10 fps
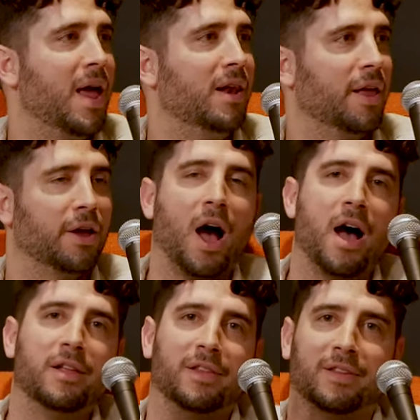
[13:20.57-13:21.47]
And, like,
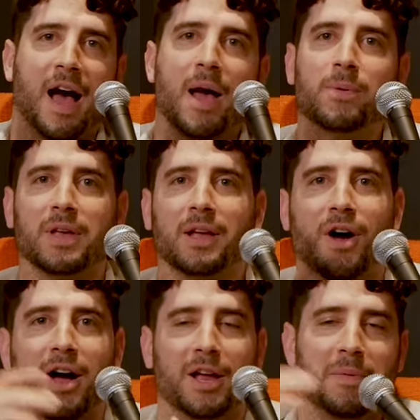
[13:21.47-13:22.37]
this guy was, like,
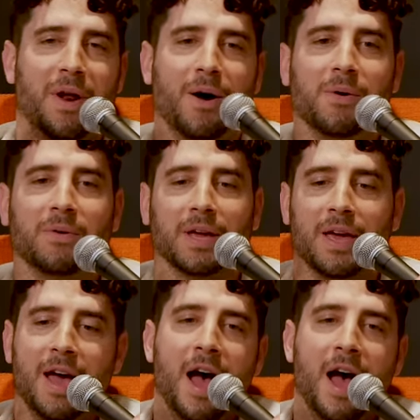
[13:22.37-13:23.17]
talking about how, like,